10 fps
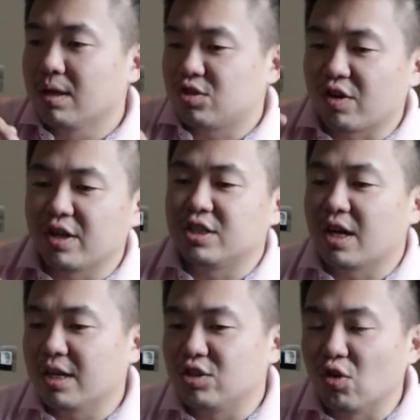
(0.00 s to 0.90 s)

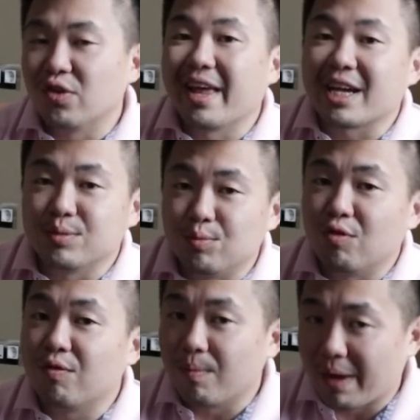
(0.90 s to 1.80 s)
strategize your next
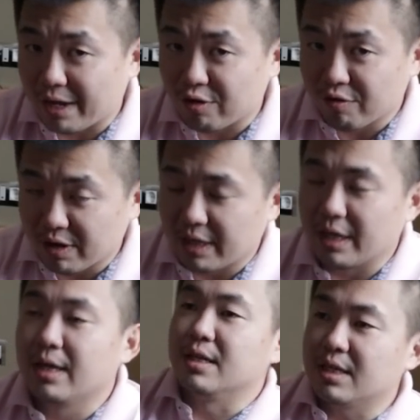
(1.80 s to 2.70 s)
move
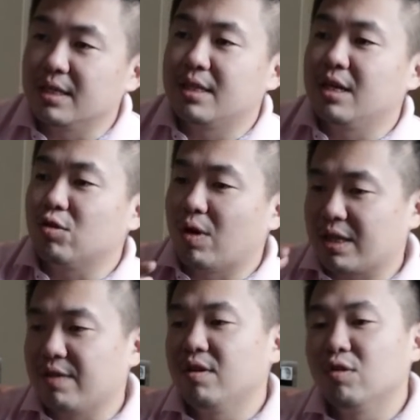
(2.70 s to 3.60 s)
accurately. The third thing, to
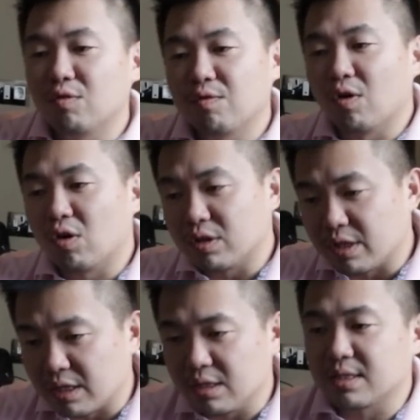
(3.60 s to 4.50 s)
actively look for
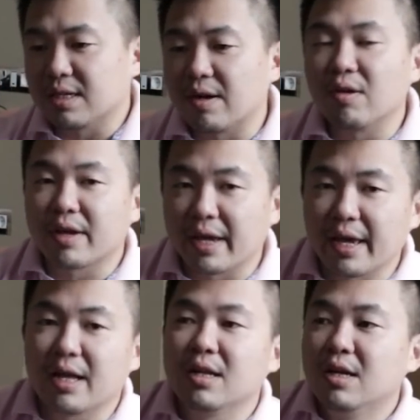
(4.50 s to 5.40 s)
deals around
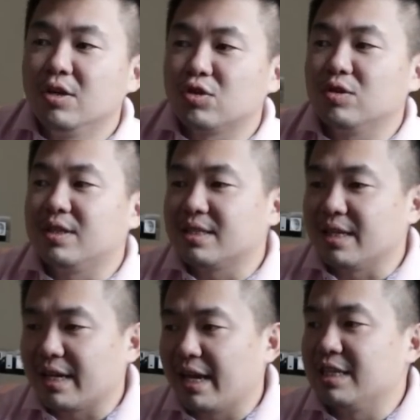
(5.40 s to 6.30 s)
KL. So just
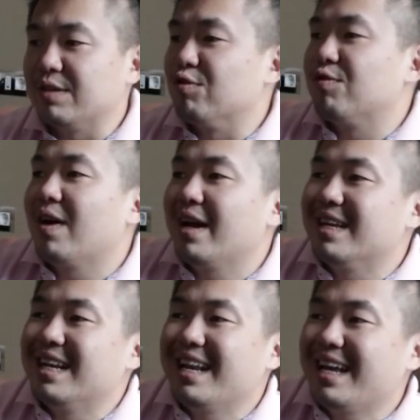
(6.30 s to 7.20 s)
in case if you find
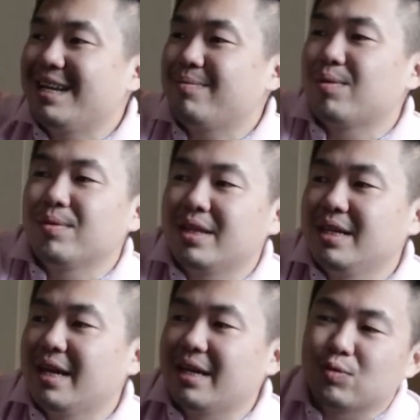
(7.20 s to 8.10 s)
a landed property
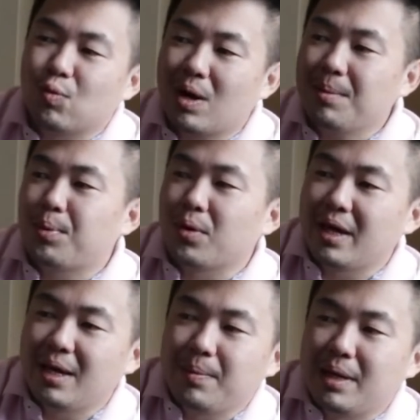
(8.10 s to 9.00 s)
that is
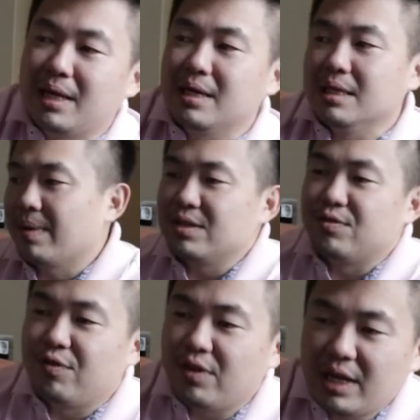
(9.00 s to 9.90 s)
1.8 million, but it's
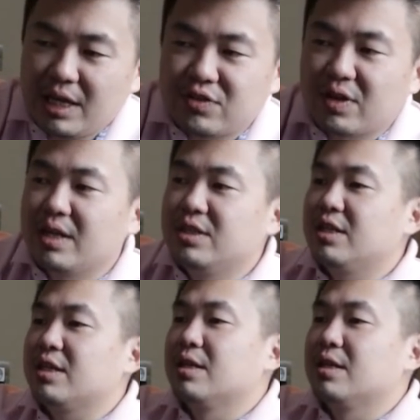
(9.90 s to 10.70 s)
really strategic,